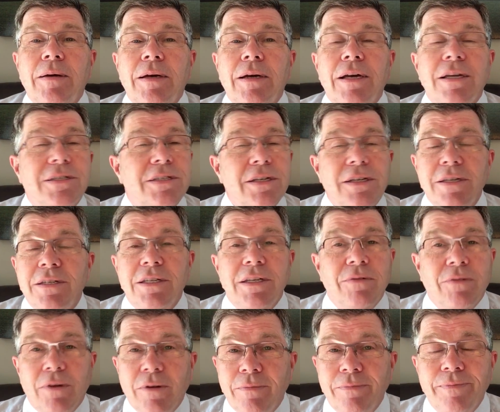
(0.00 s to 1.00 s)
The sin is
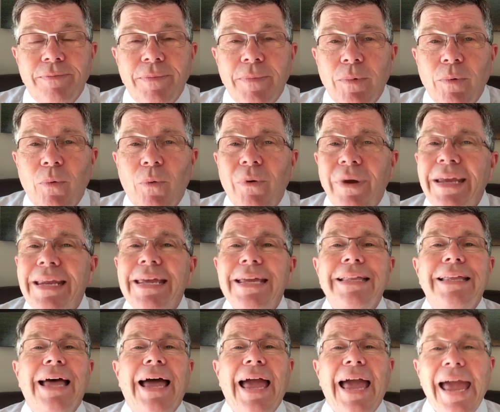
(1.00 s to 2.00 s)
evil. We need
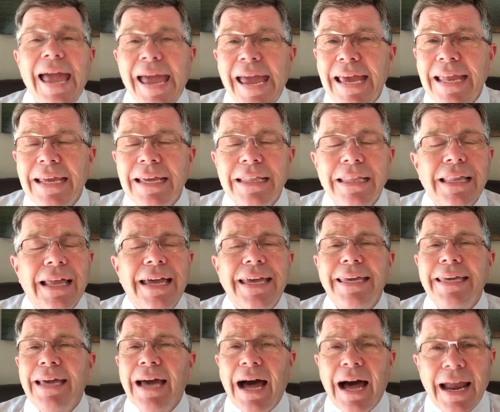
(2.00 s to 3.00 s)
to hate it like
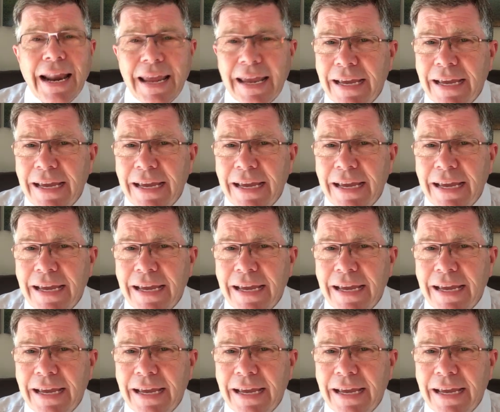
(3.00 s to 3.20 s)
God